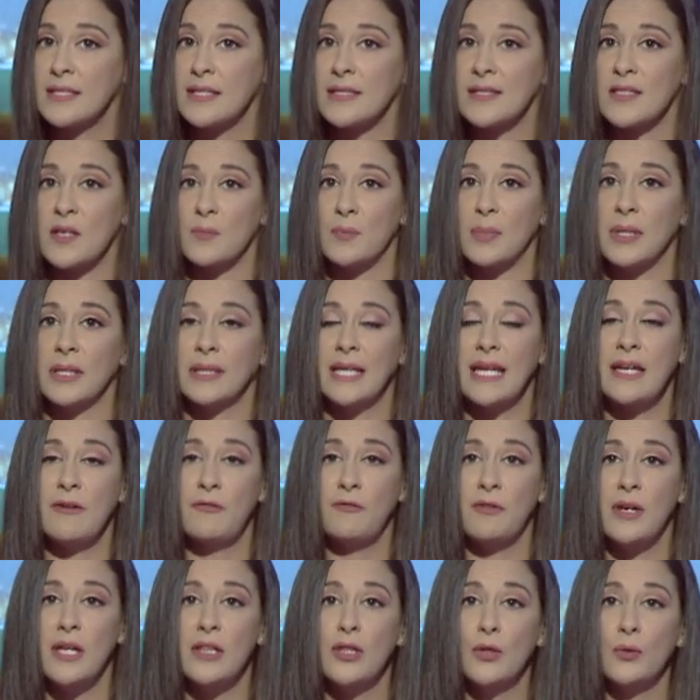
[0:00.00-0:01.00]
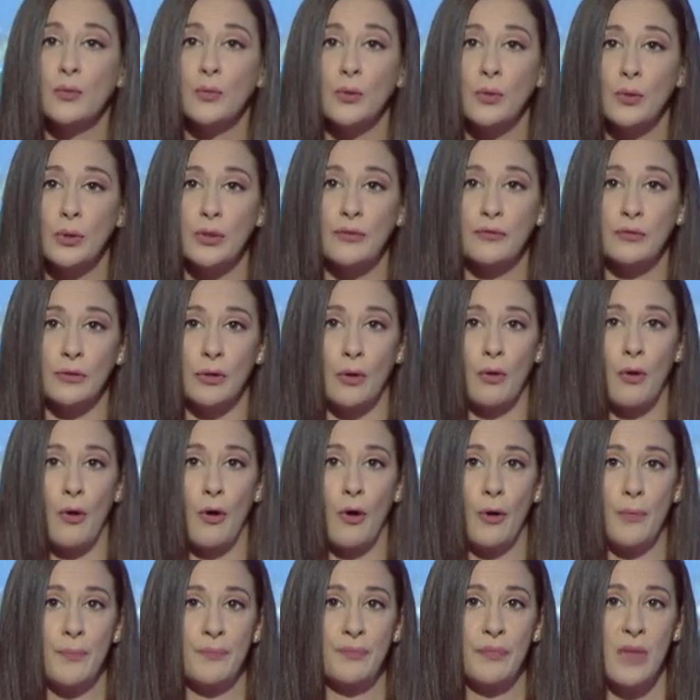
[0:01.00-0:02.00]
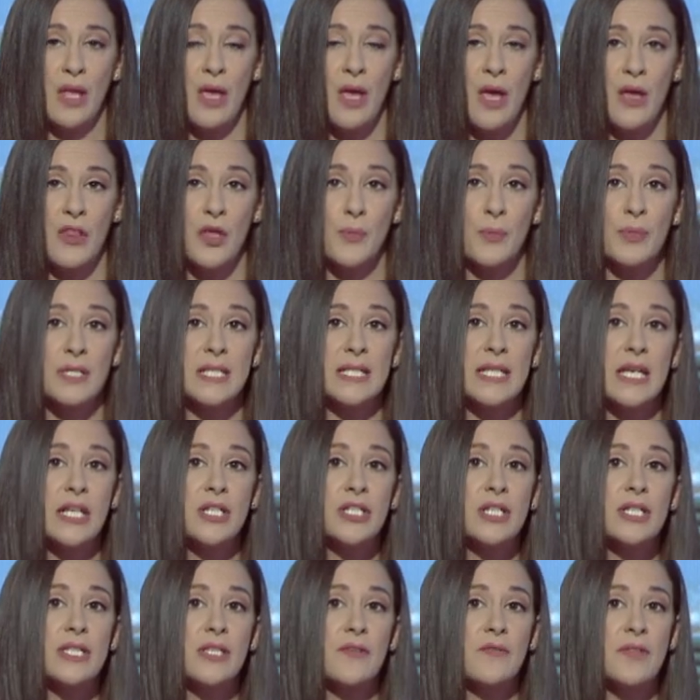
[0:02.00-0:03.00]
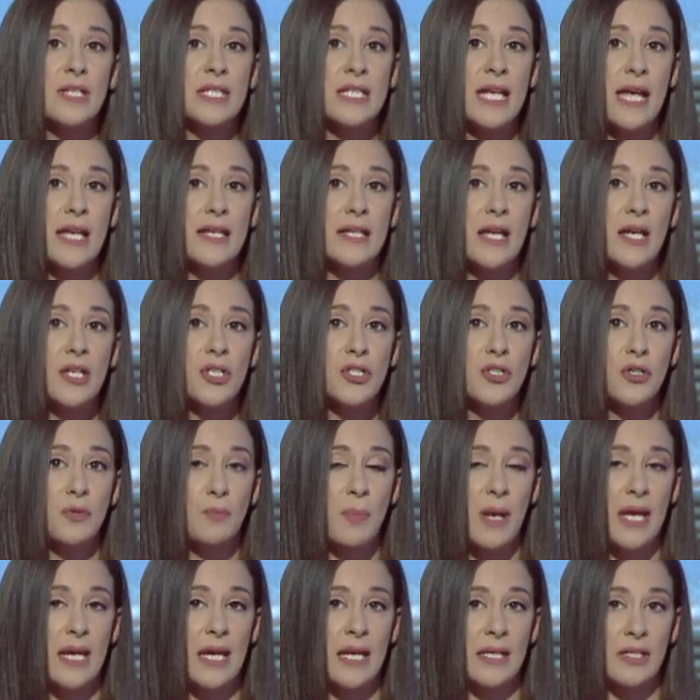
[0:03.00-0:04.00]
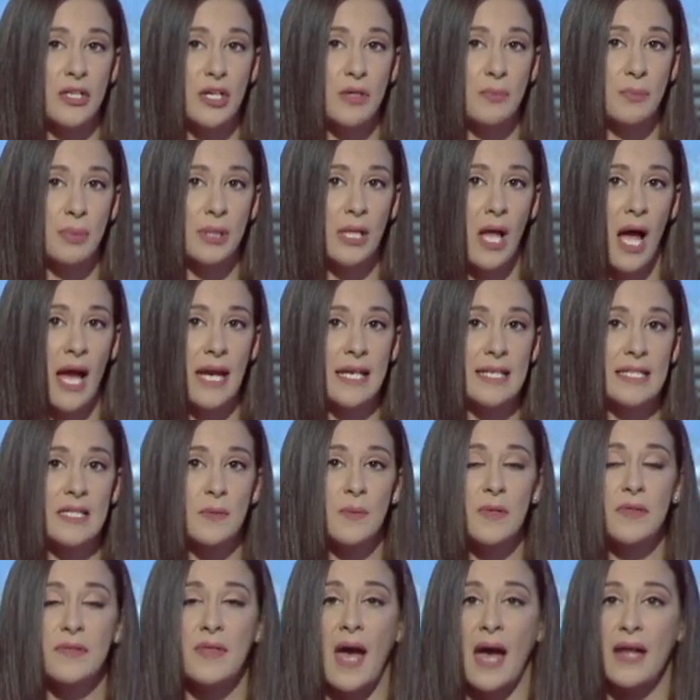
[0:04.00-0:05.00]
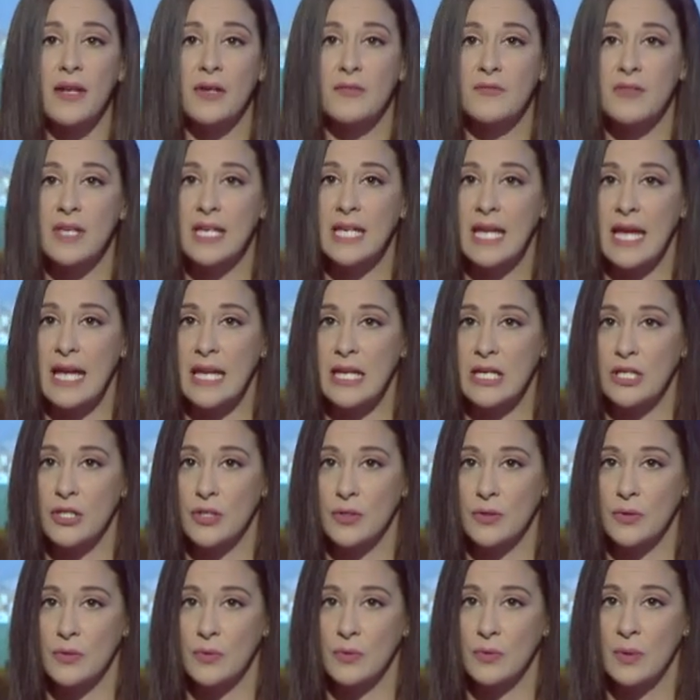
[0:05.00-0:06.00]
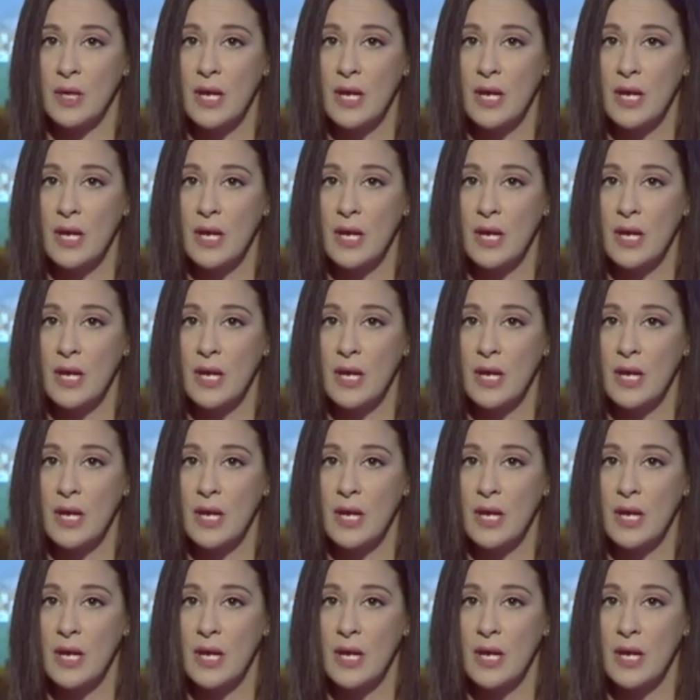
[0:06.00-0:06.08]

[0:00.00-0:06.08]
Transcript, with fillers: is the belief in the rule of law. The procedures of the tender should be in compliance with that of the EU.